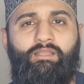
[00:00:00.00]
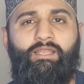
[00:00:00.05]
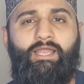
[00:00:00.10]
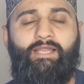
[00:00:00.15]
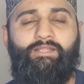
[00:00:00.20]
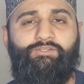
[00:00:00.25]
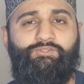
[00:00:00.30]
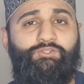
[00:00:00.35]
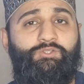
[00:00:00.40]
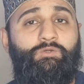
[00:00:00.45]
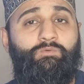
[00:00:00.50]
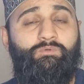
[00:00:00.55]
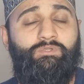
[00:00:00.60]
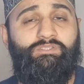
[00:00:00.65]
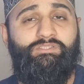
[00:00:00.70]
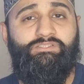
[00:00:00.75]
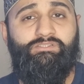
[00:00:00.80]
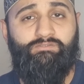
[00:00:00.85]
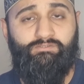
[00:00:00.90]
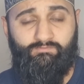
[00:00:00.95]
and you
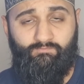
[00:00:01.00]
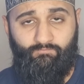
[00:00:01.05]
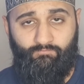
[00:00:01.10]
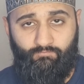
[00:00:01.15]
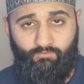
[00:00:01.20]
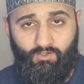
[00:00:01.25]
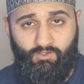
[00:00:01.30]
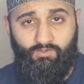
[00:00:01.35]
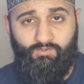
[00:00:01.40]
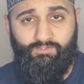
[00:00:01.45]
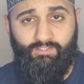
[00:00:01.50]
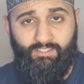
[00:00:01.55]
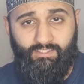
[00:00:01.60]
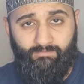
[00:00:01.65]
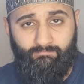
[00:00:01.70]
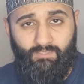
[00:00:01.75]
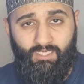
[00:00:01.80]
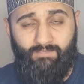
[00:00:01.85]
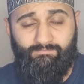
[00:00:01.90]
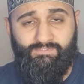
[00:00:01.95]
will follow the
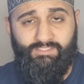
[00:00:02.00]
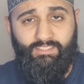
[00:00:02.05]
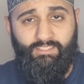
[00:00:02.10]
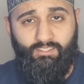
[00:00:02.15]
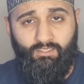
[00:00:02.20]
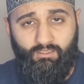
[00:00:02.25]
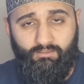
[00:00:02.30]
Imam saying